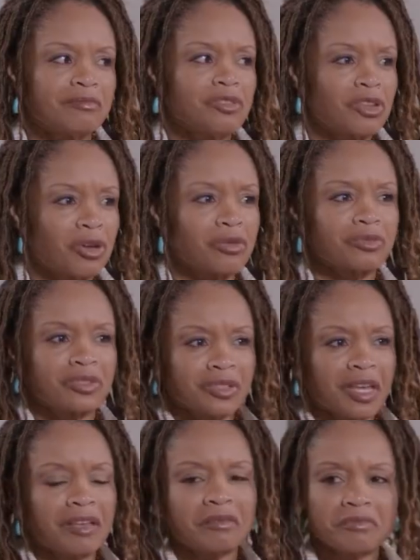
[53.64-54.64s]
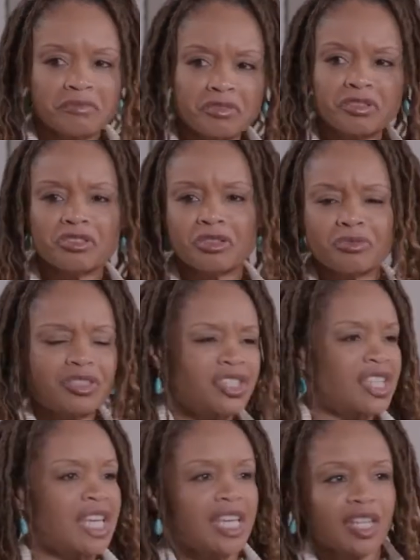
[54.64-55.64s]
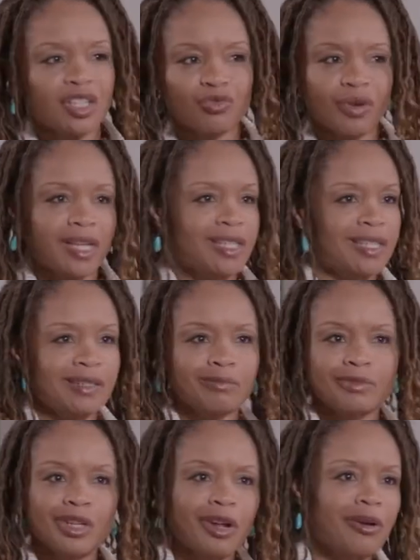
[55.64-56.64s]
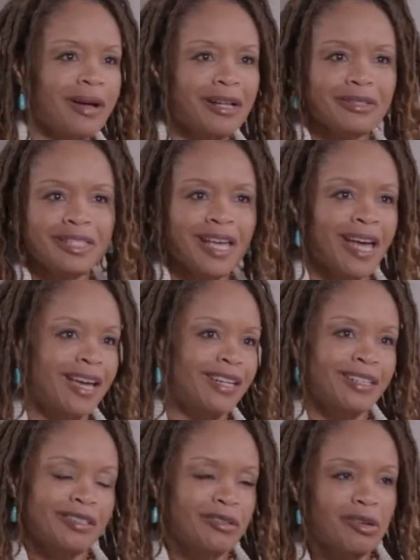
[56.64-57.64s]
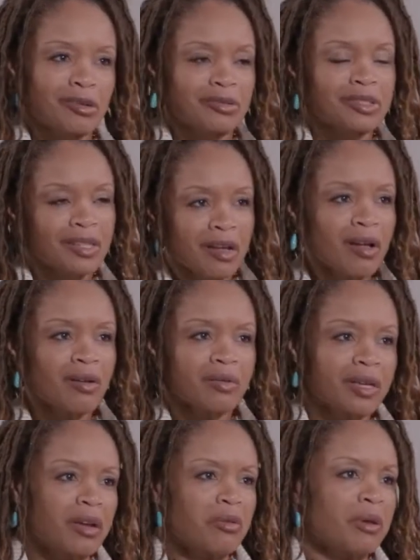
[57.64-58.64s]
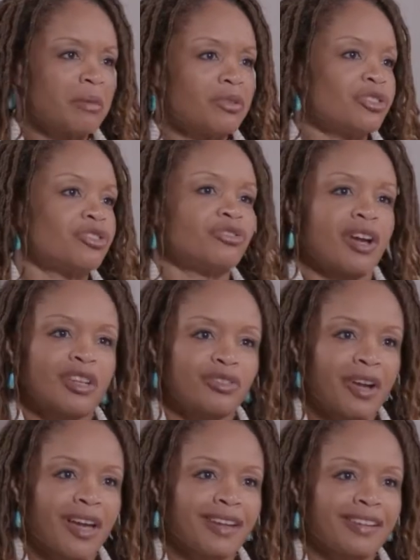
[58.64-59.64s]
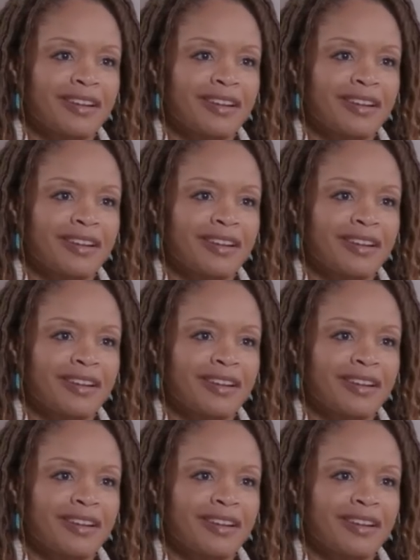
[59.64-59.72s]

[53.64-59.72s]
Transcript: You know, just like in terms of just kids racing, you know, outside and, you know, he's like, oh, okay, well maybe you should try track.